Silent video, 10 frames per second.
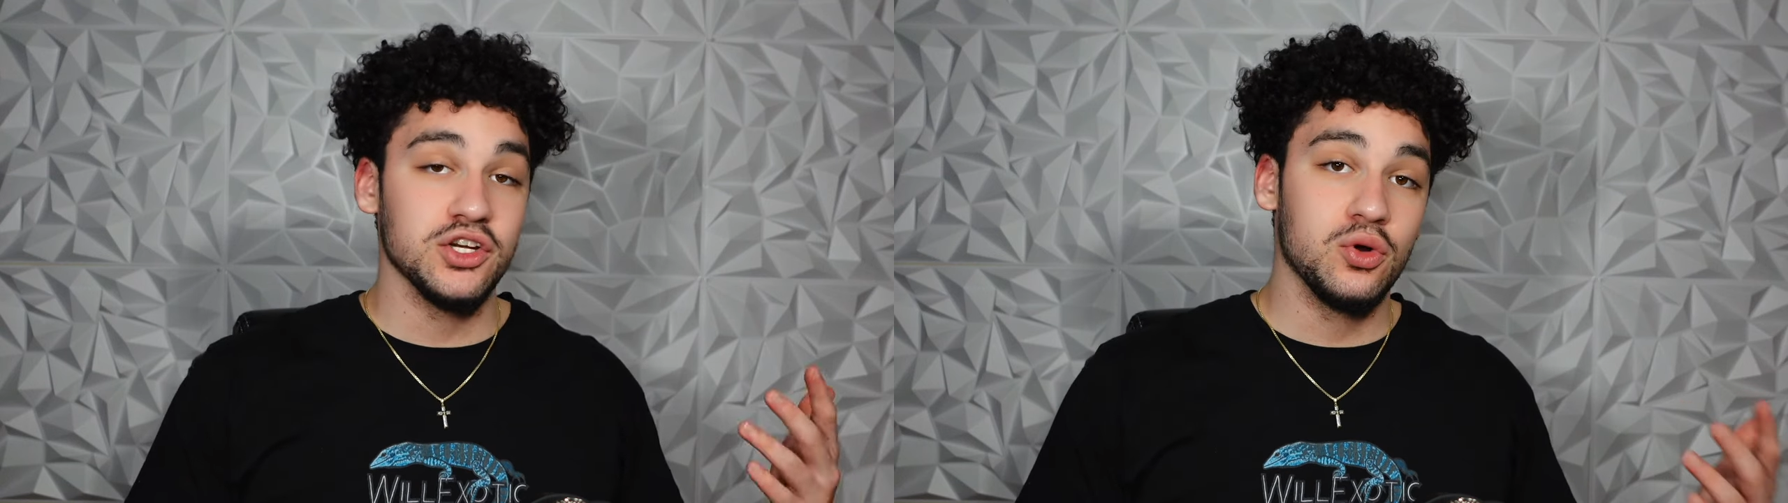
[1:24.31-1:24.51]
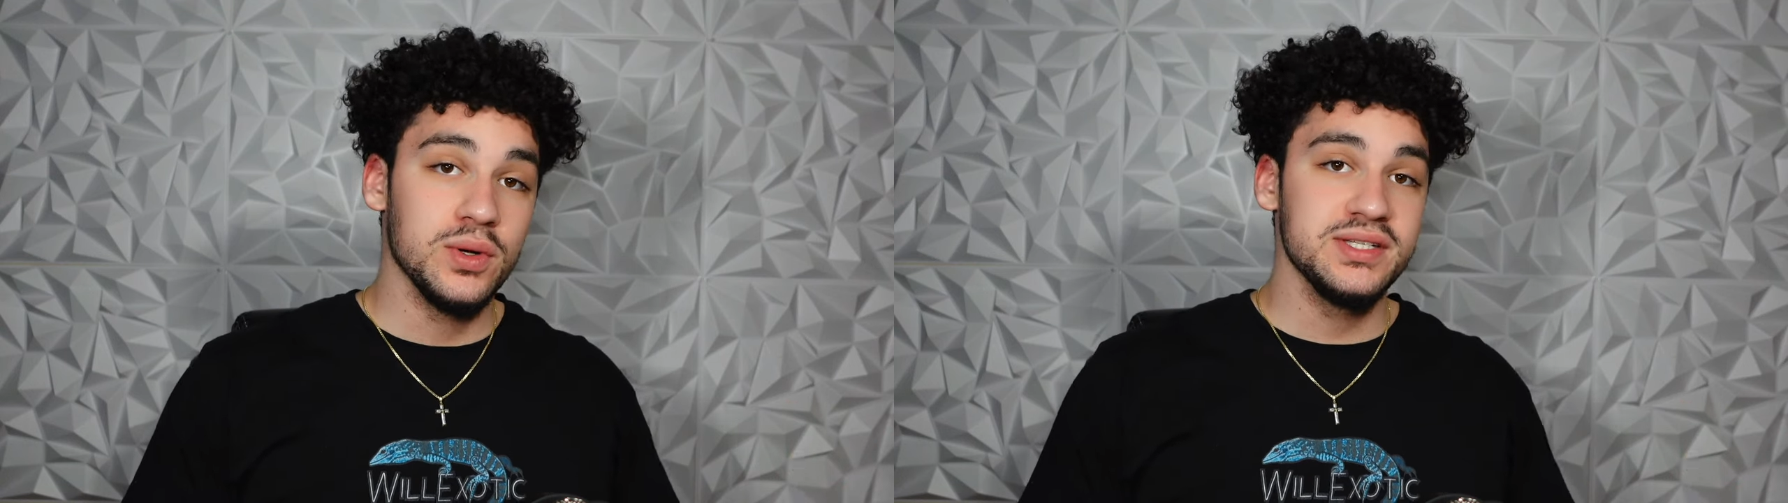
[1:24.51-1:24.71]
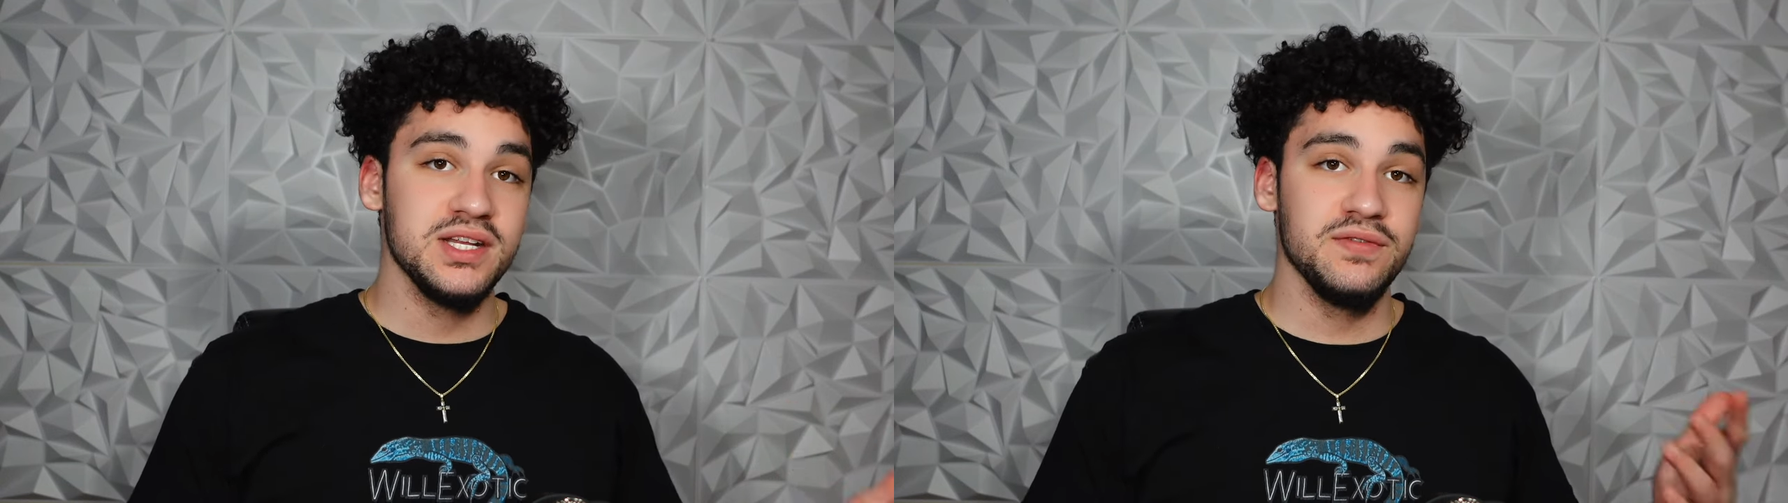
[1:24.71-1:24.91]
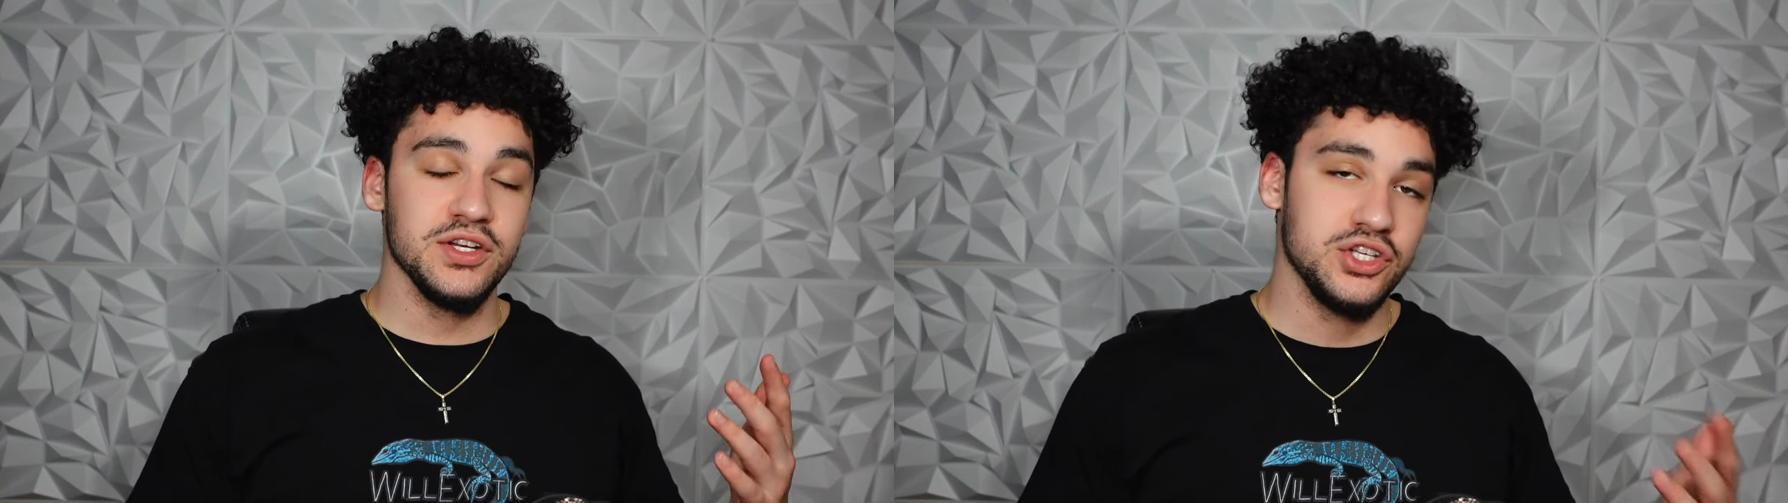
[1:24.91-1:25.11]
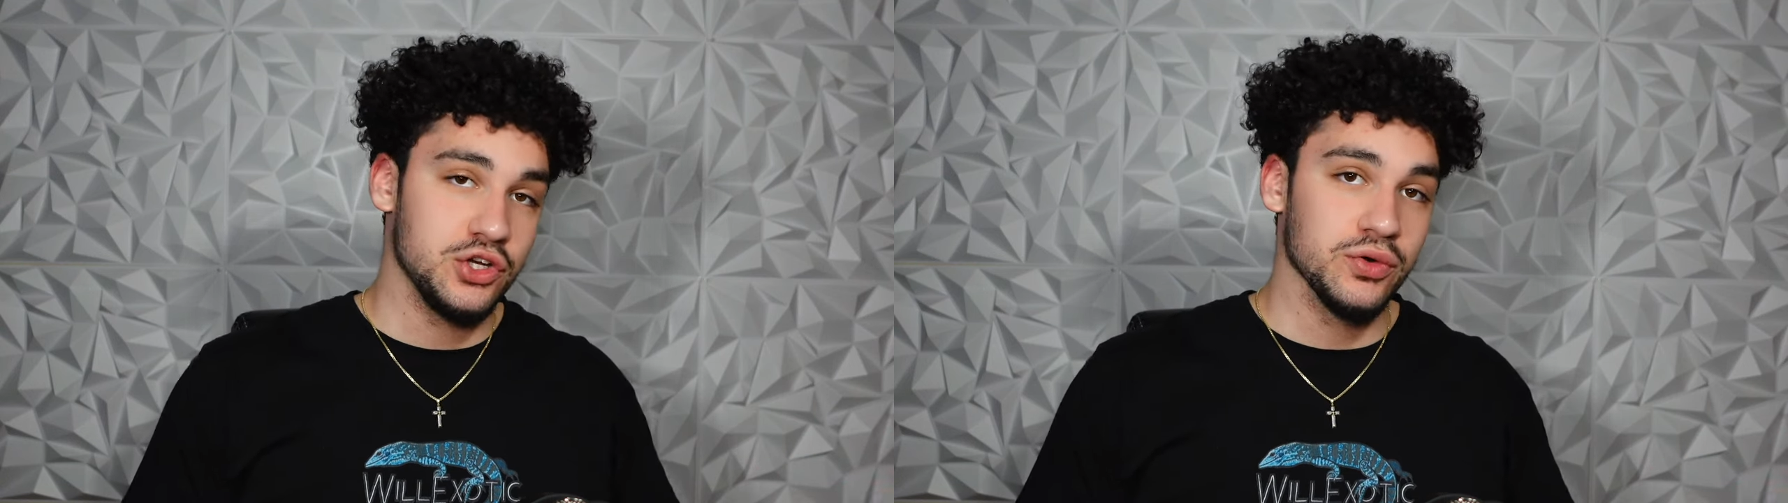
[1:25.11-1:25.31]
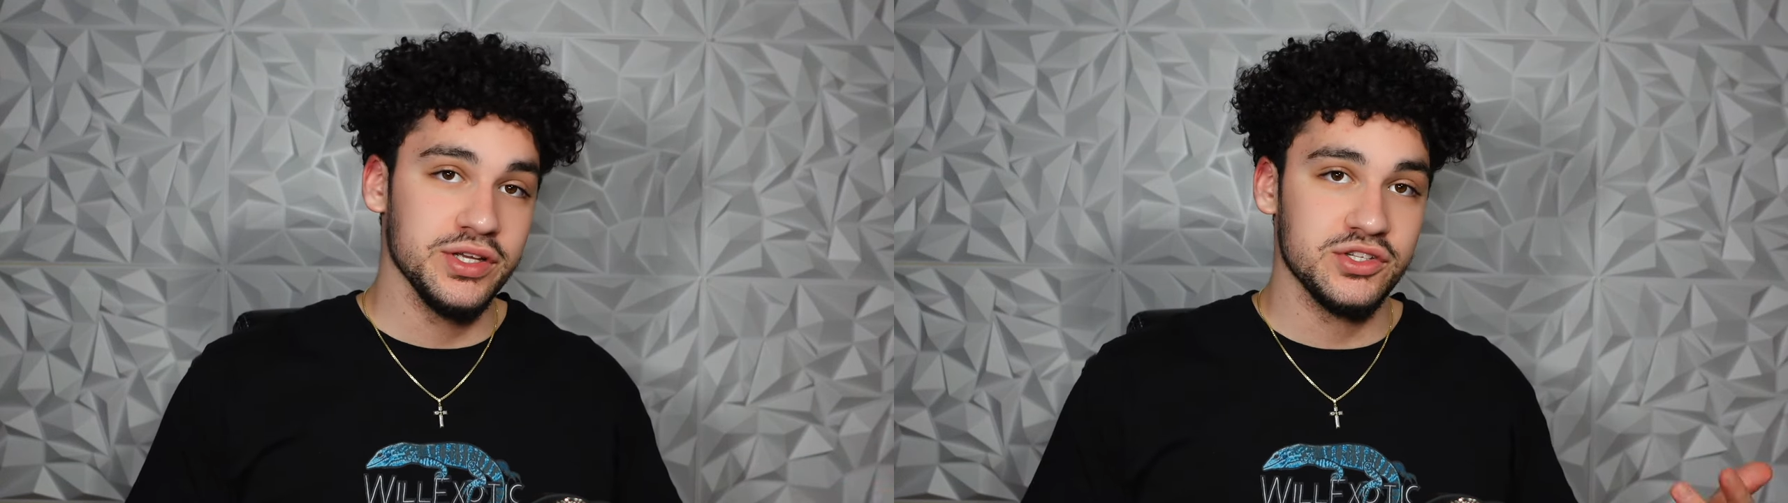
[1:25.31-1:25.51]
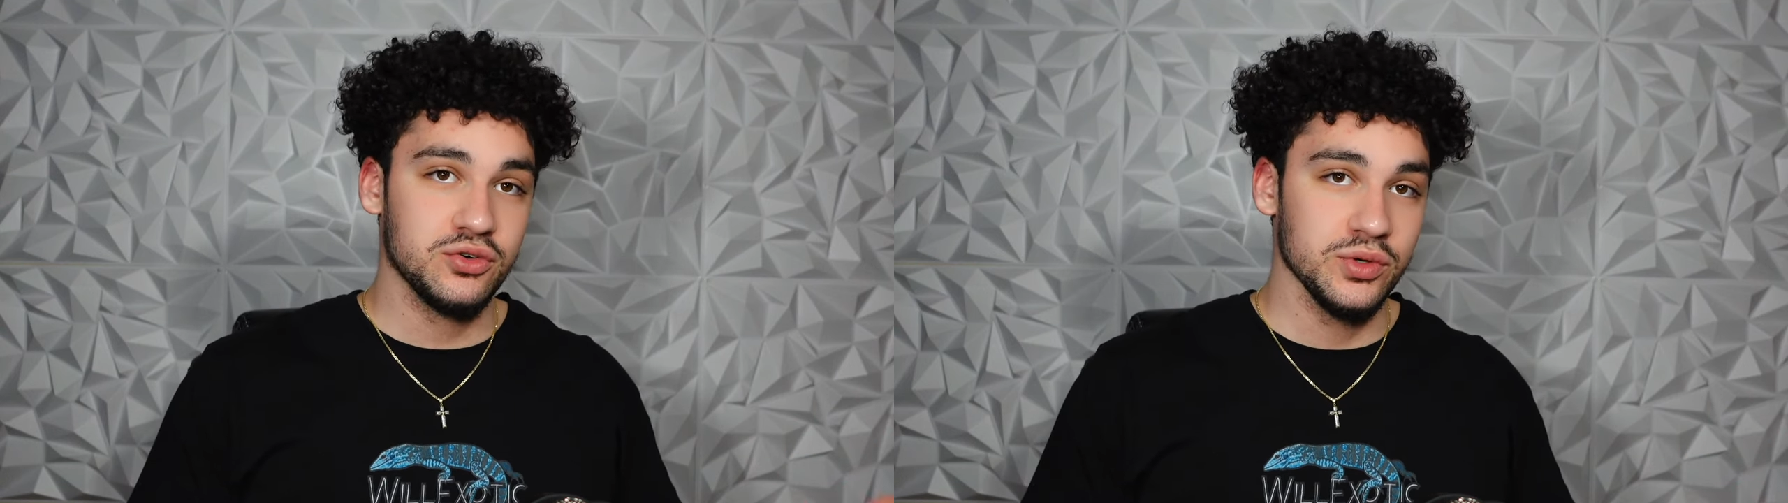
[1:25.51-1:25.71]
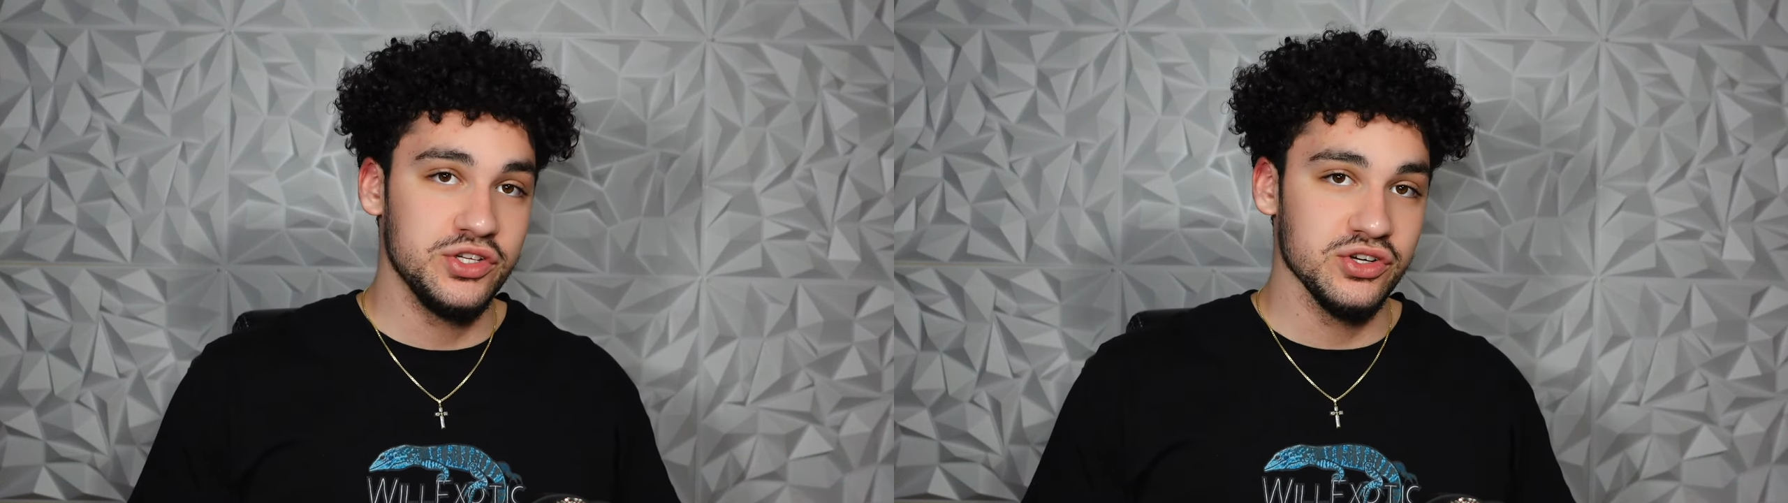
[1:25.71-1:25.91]
inquisitive and curious
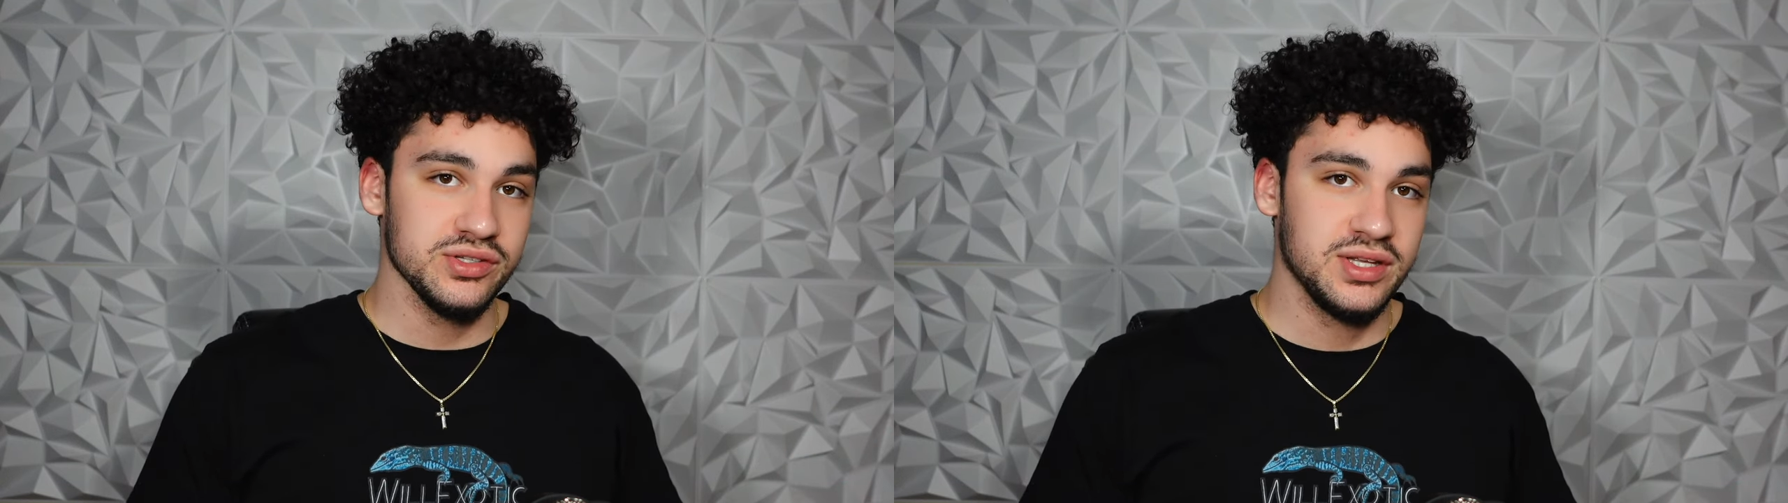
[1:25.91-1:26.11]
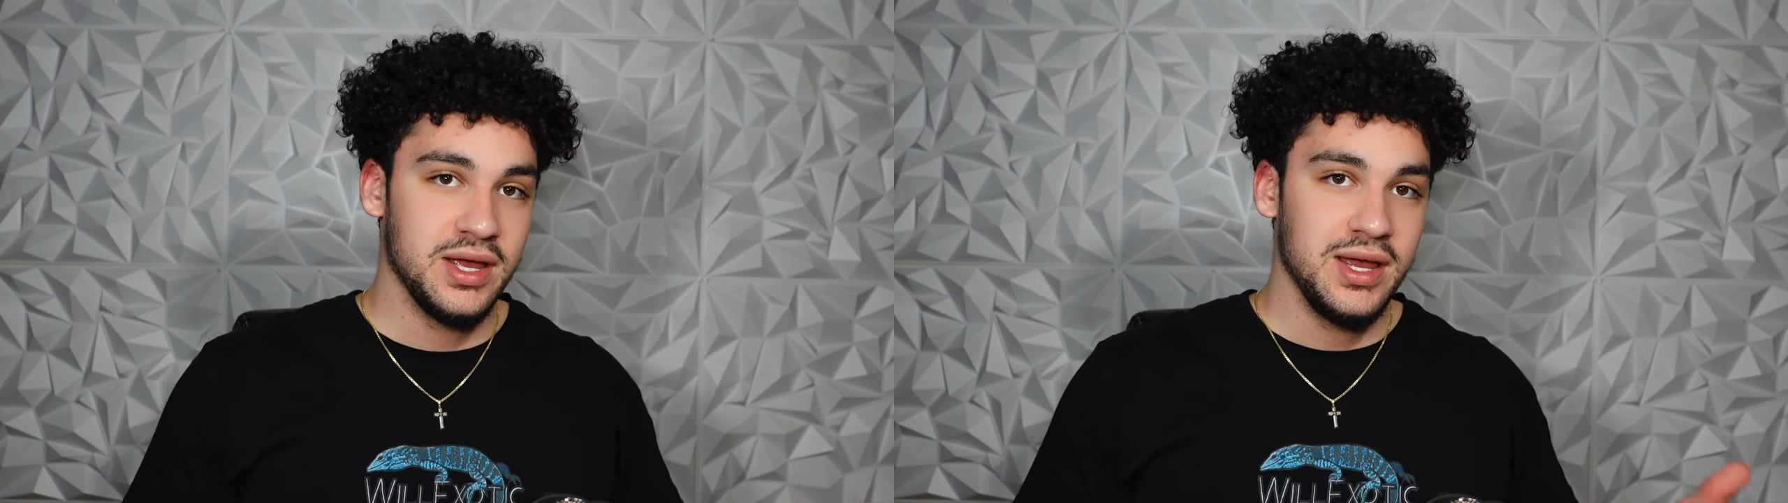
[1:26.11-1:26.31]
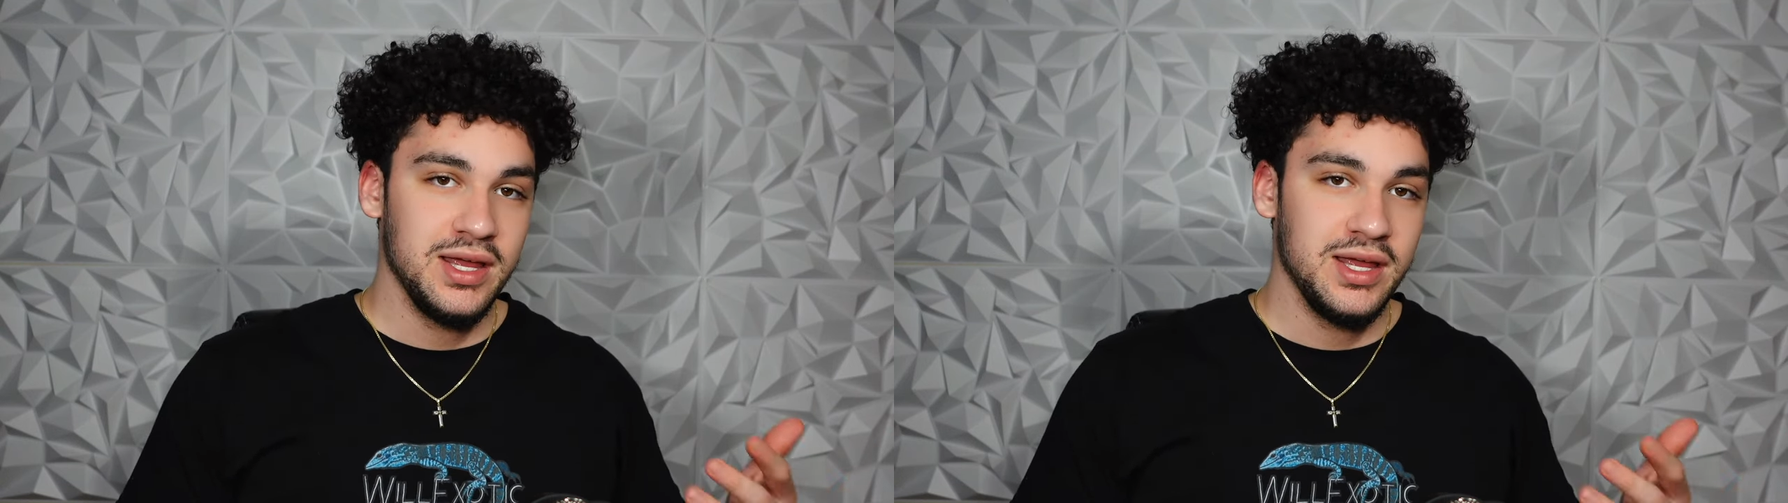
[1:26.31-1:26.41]
creatures.